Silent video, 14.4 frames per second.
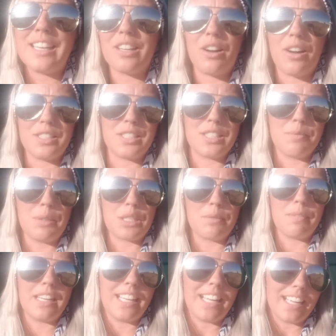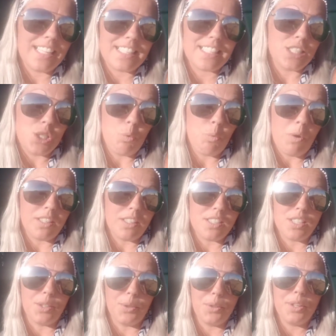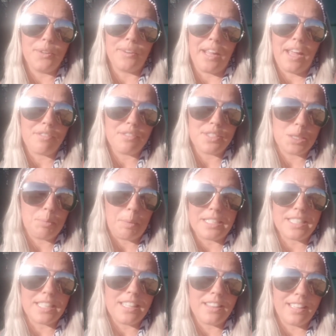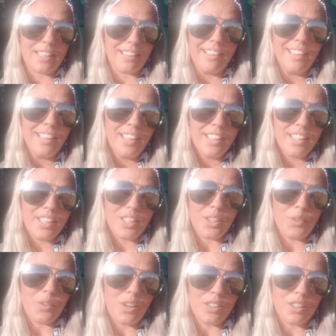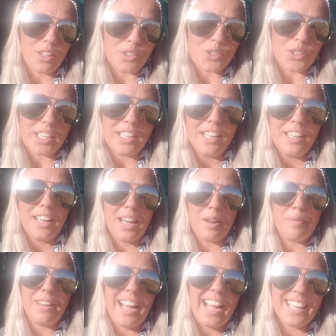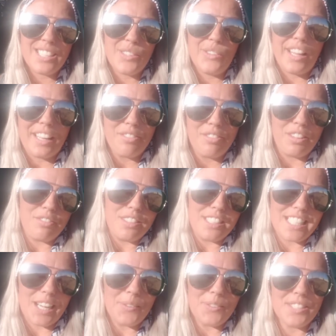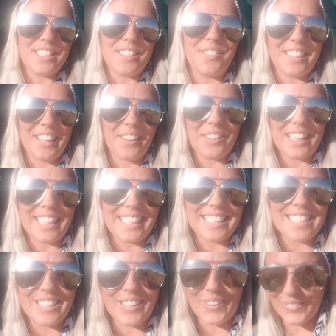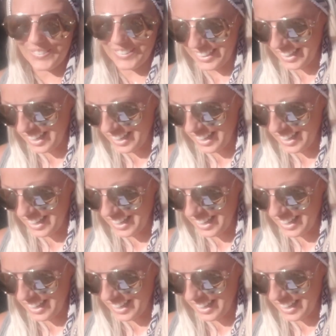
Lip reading: can cost as much money, I guess, as you want it to. You don't have to spend anything, you know, on laundry. I do like fluffy towels every now and then. So,